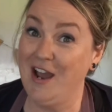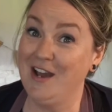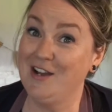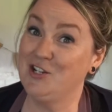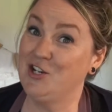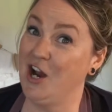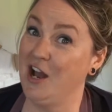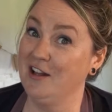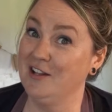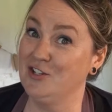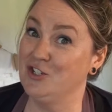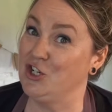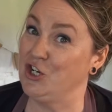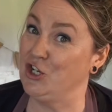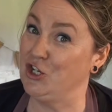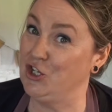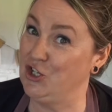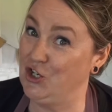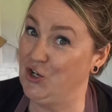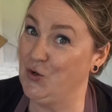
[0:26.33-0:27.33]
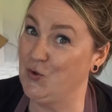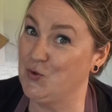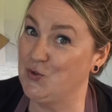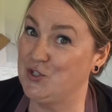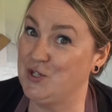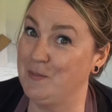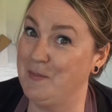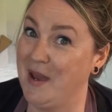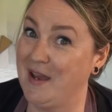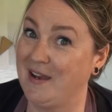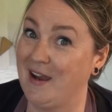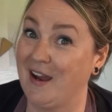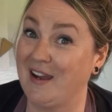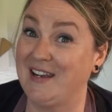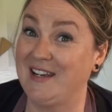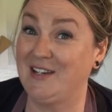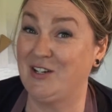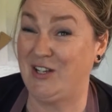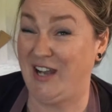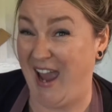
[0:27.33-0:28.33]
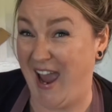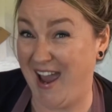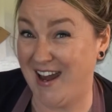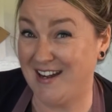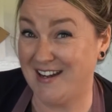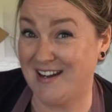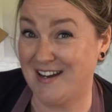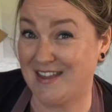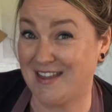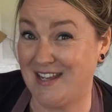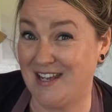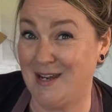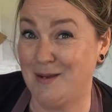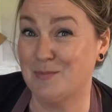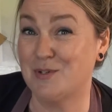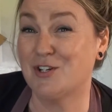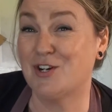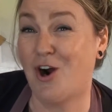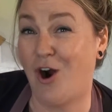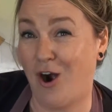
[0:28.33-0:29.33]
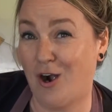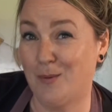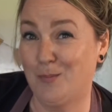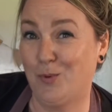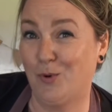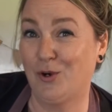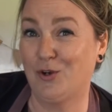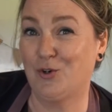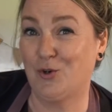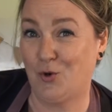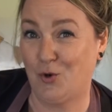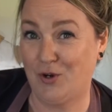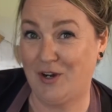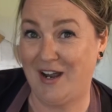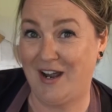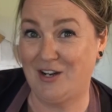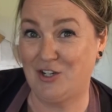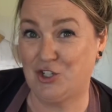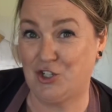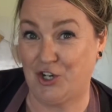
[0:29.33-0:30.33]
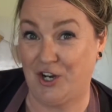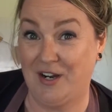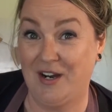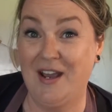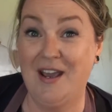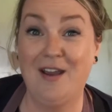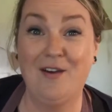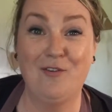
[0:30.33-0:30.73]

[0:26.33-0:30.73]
challenging you to make a Canada-themed cardboard creation